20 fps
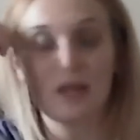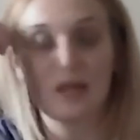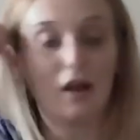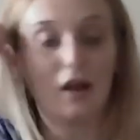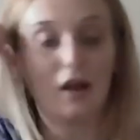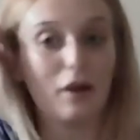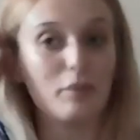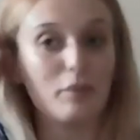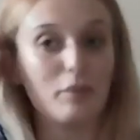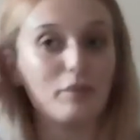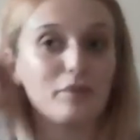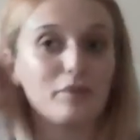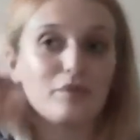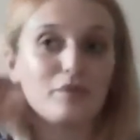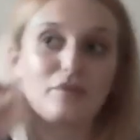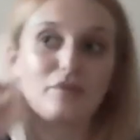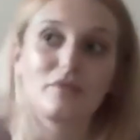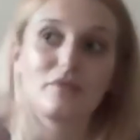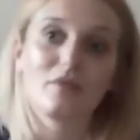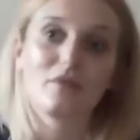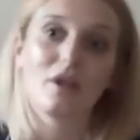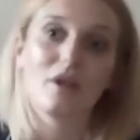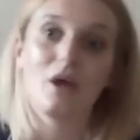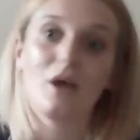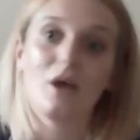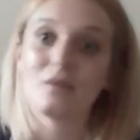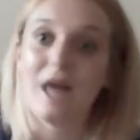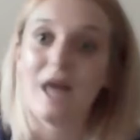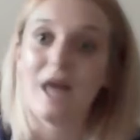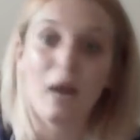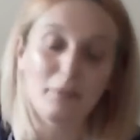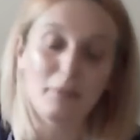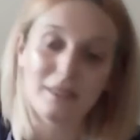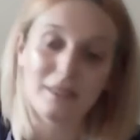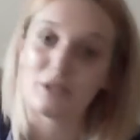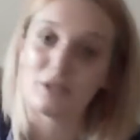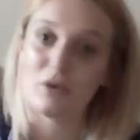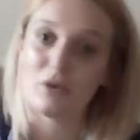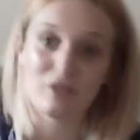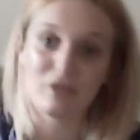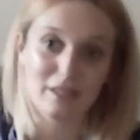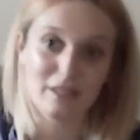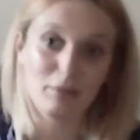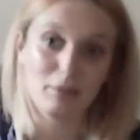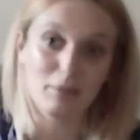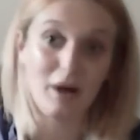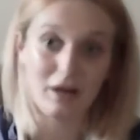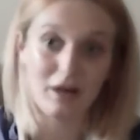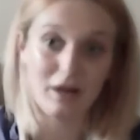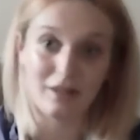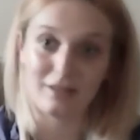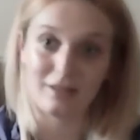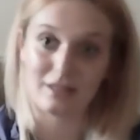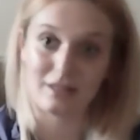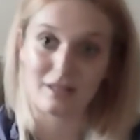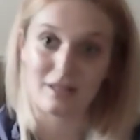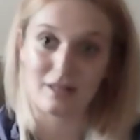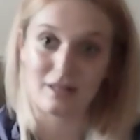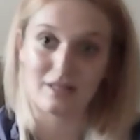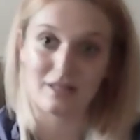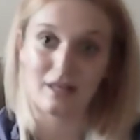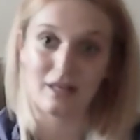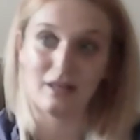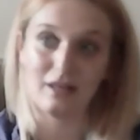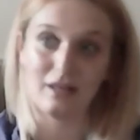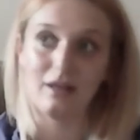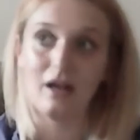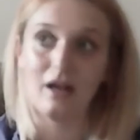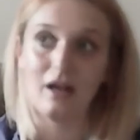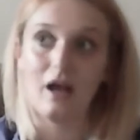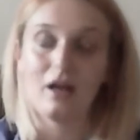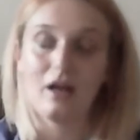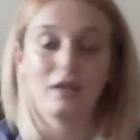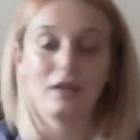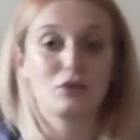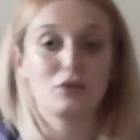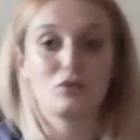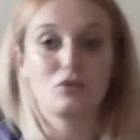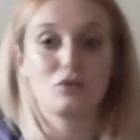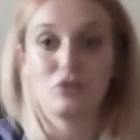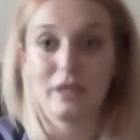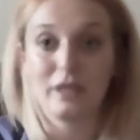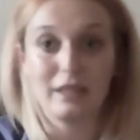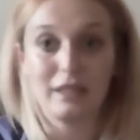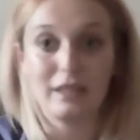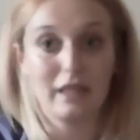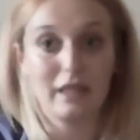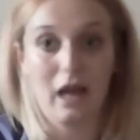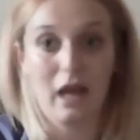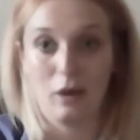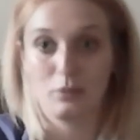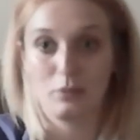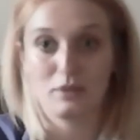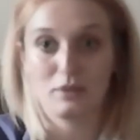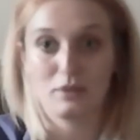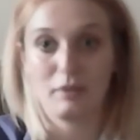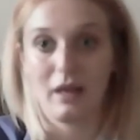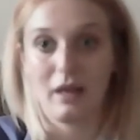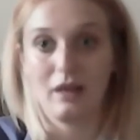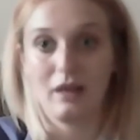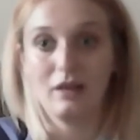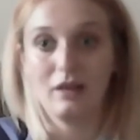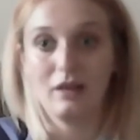I was happy to obviously pilot the study. It's really helped me.